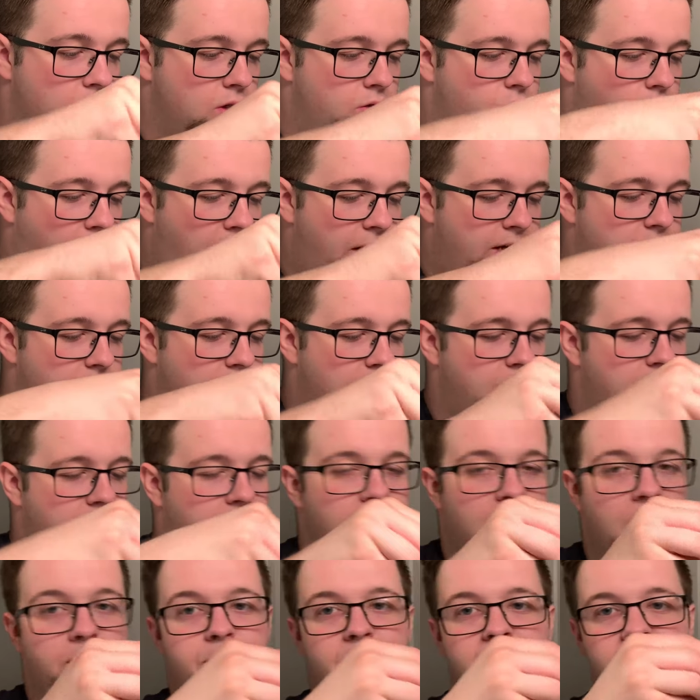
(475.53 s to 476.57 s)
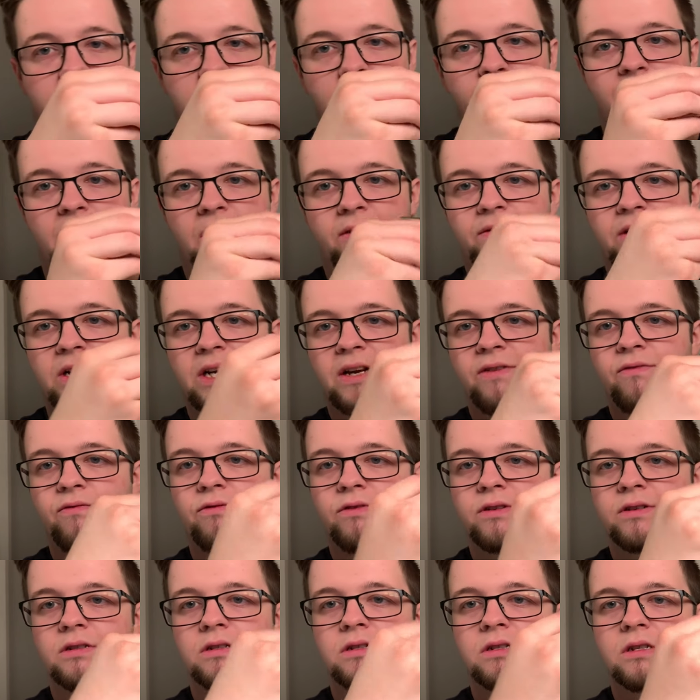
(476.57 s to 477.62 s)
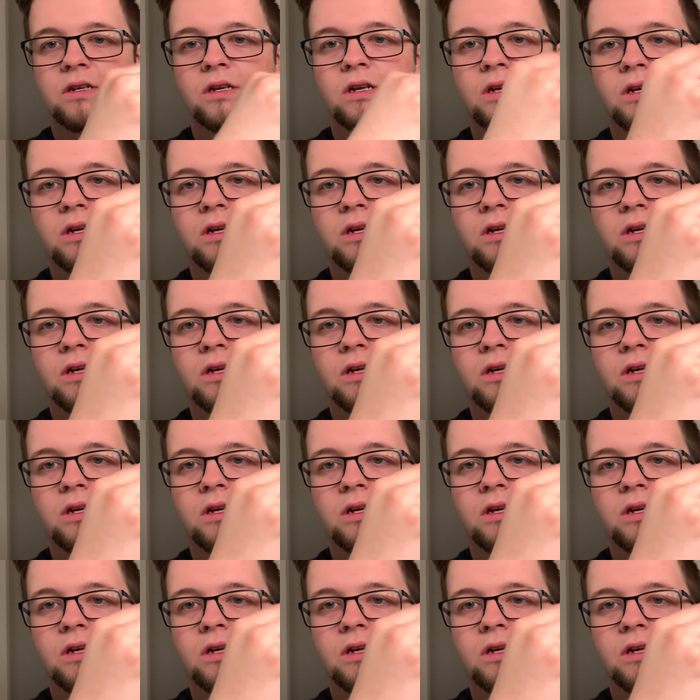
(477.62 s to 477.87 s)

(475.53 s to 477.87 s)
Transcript: So I actually think that makes a bit of a difference.